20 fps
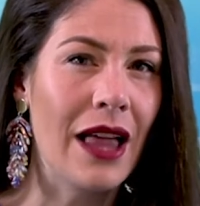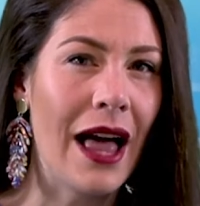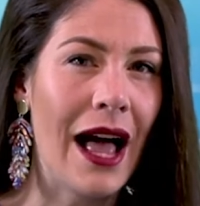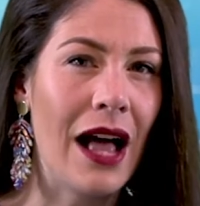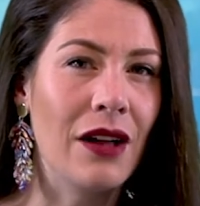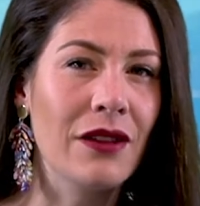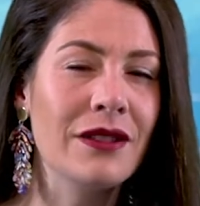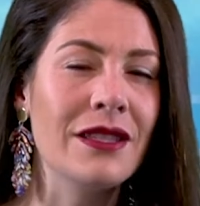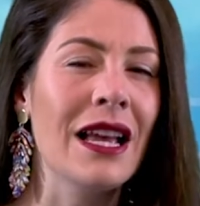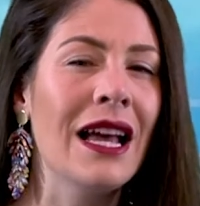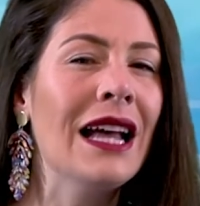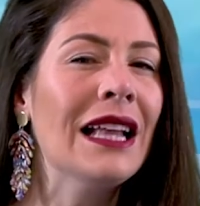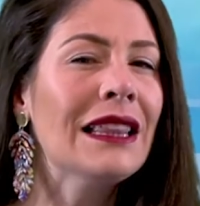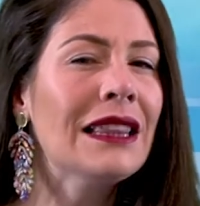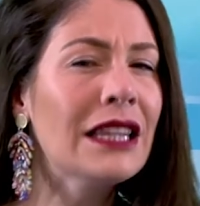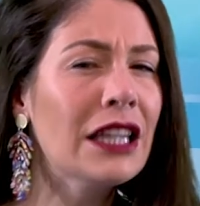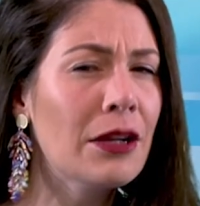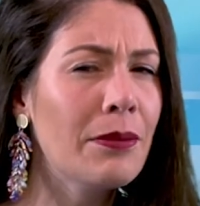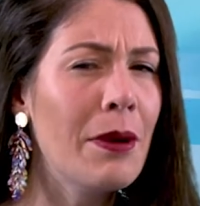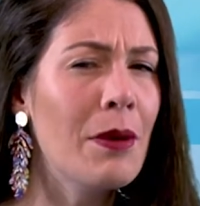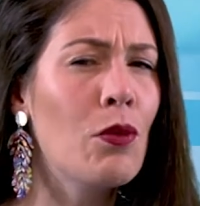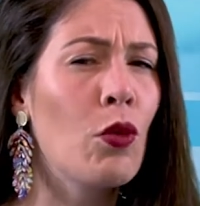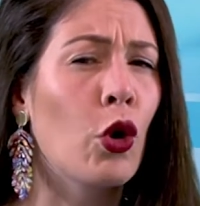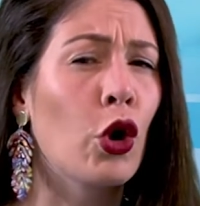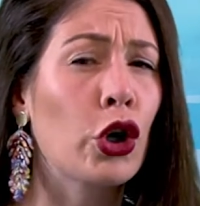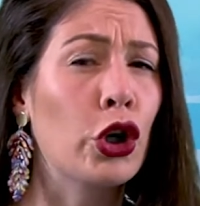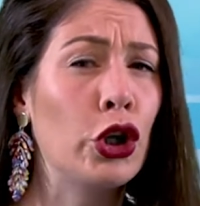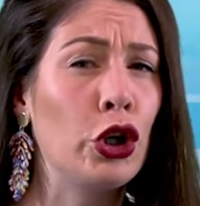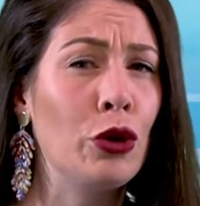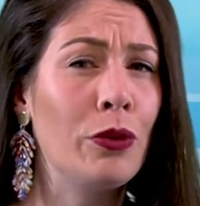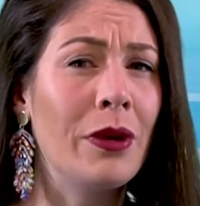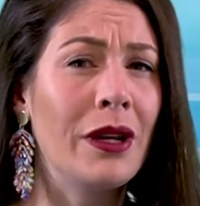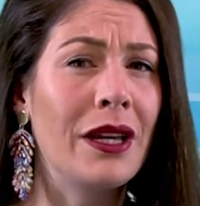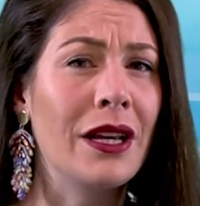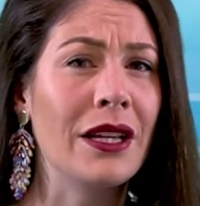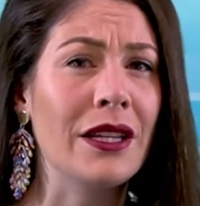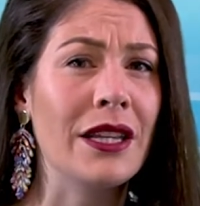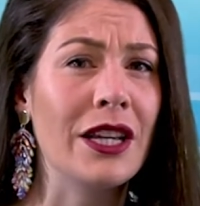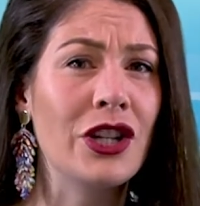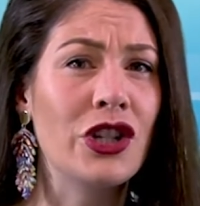clouds, a little bit more humid
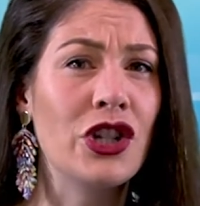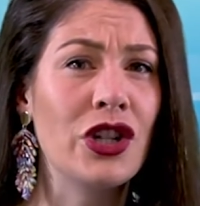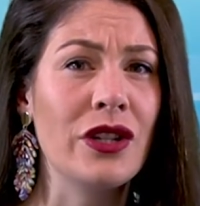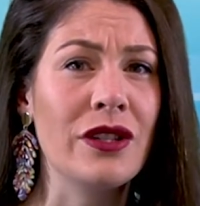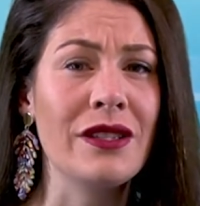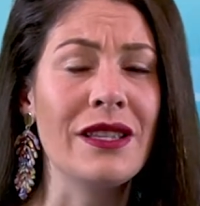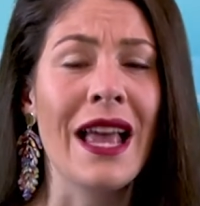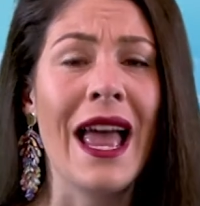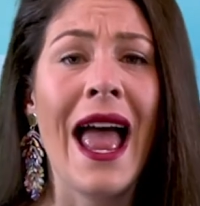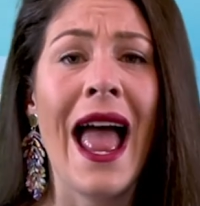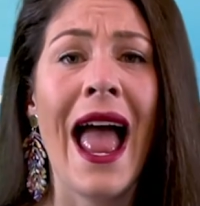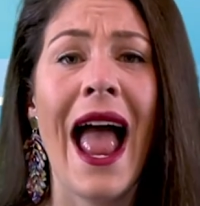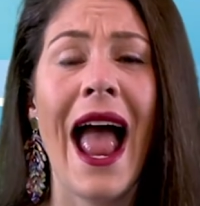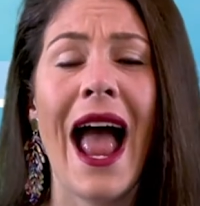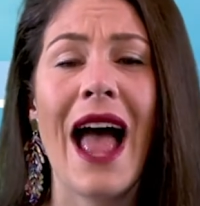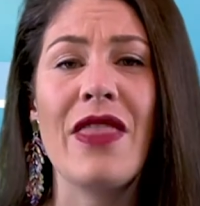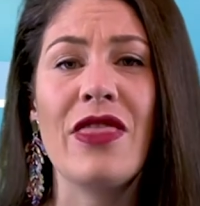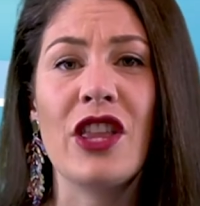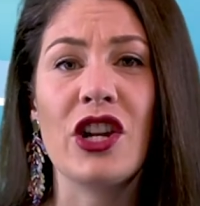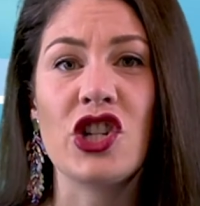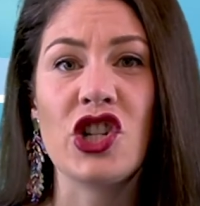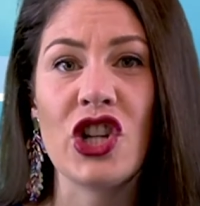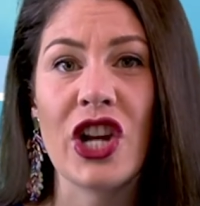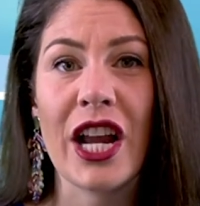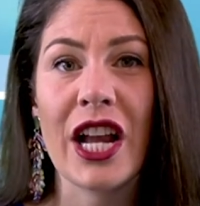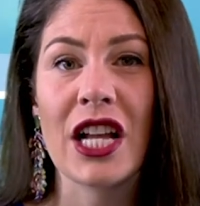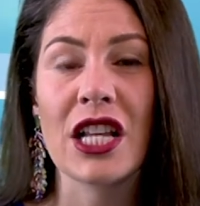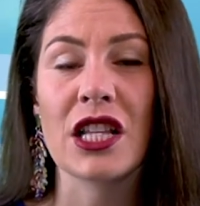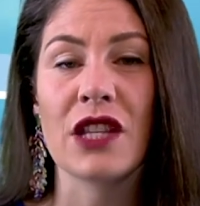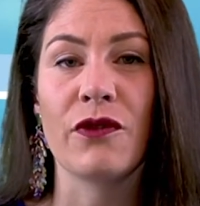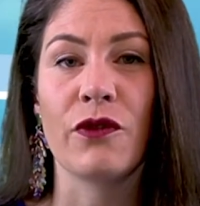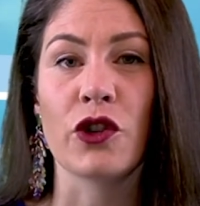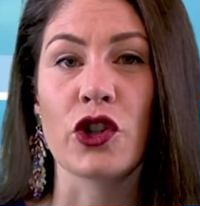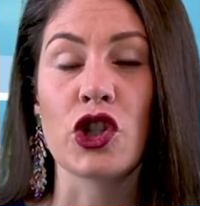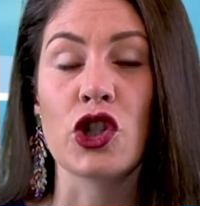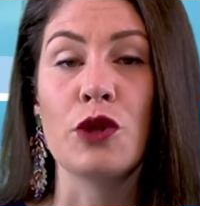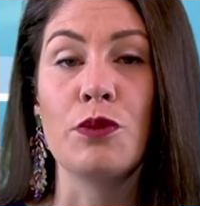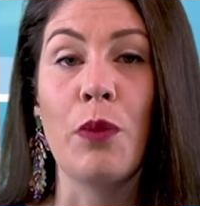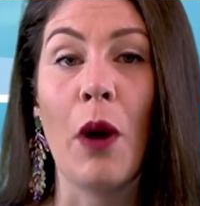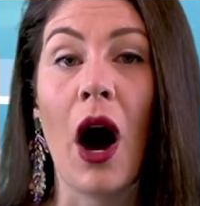conditions, and the chance for
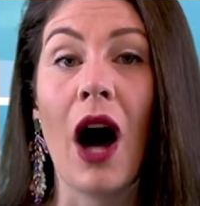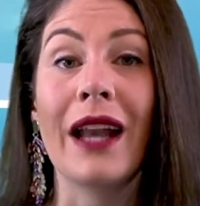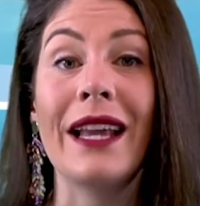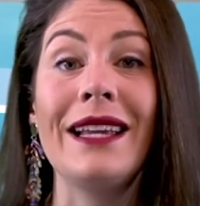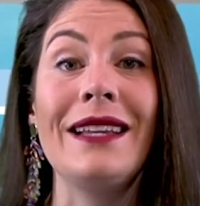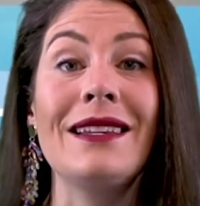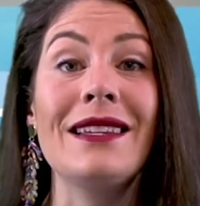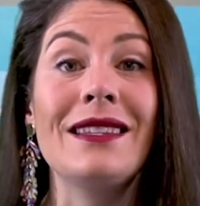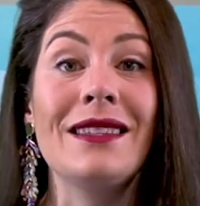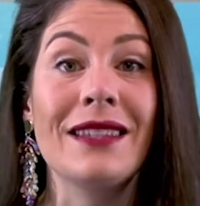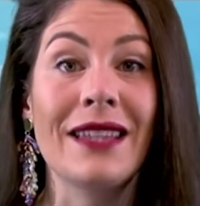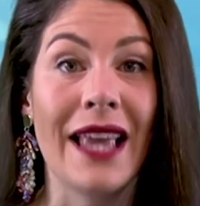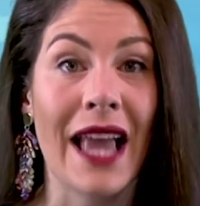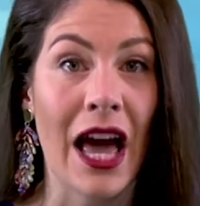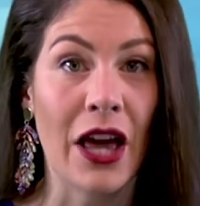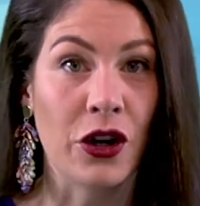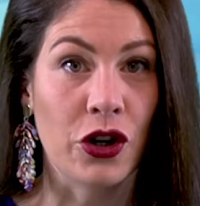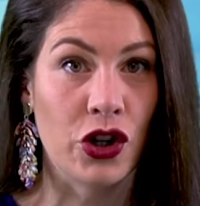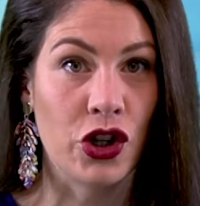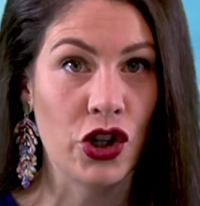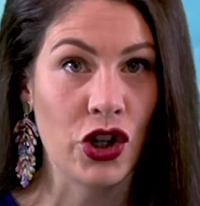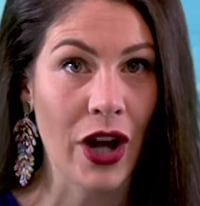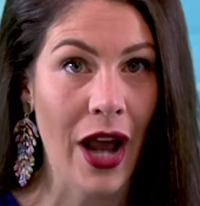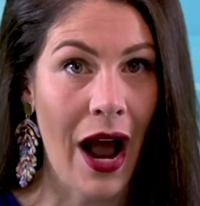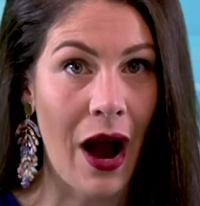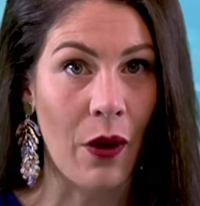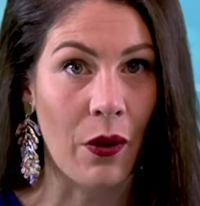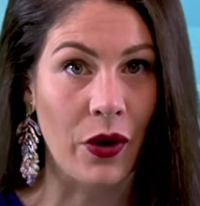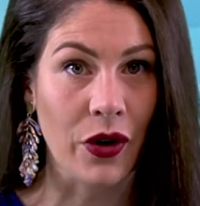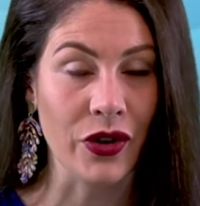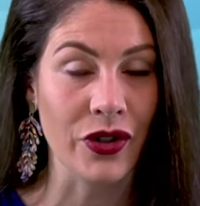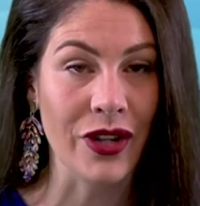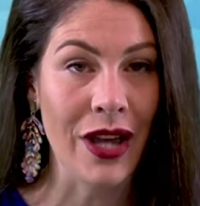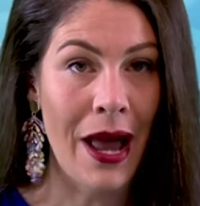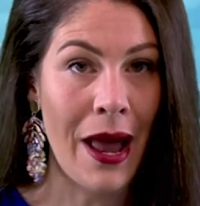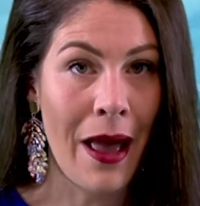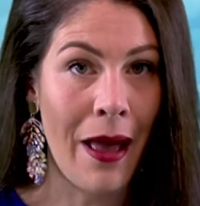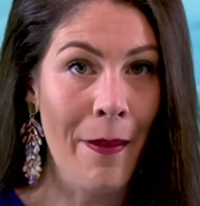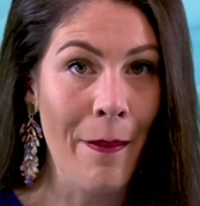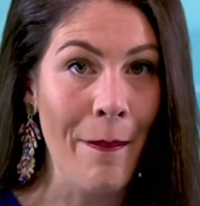spotty to scattered showers
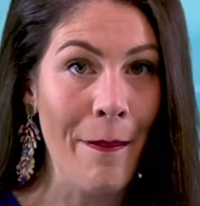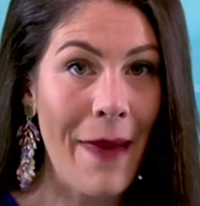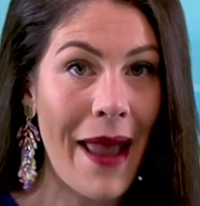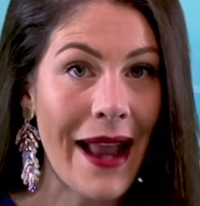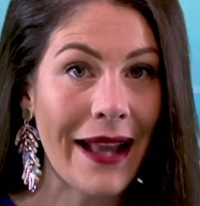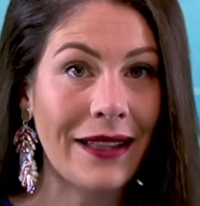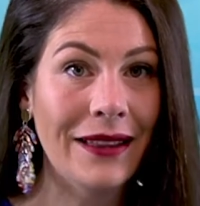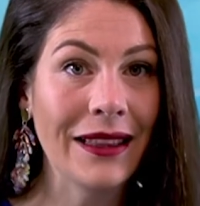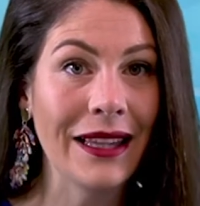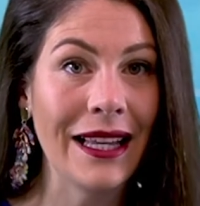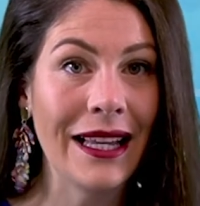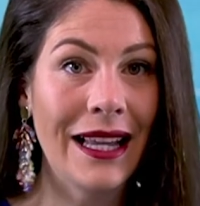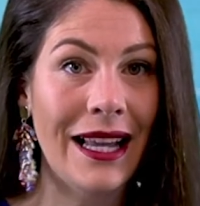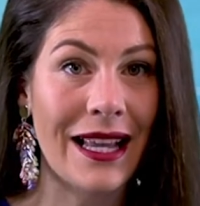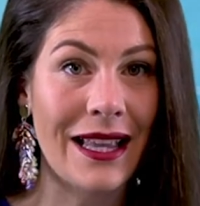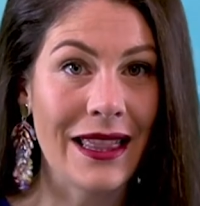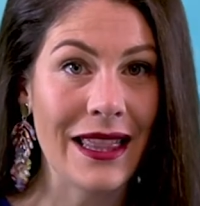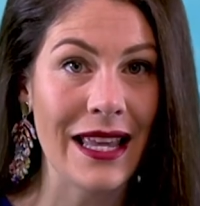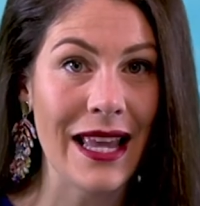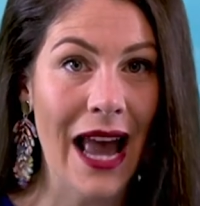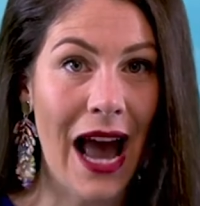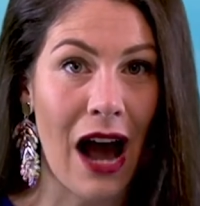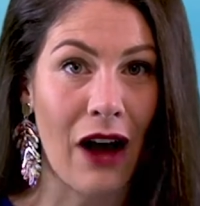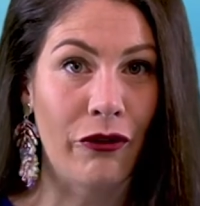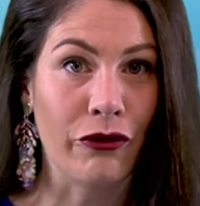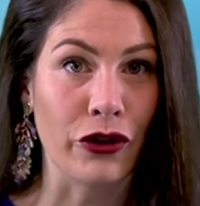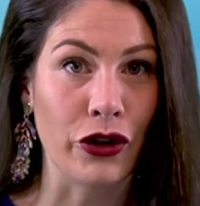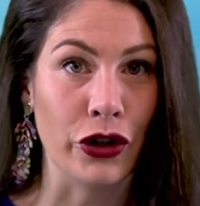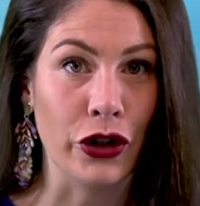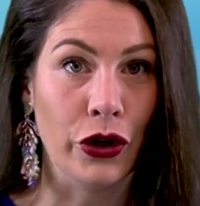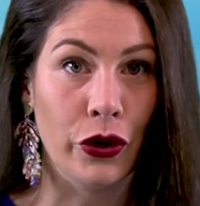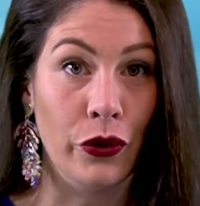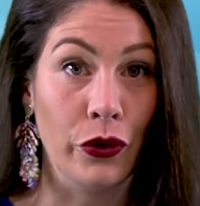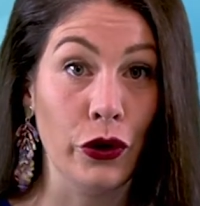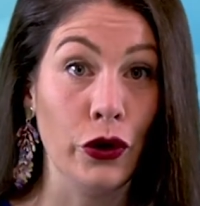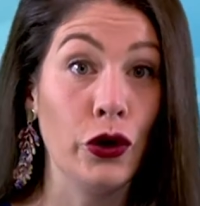mainly in the afternoon.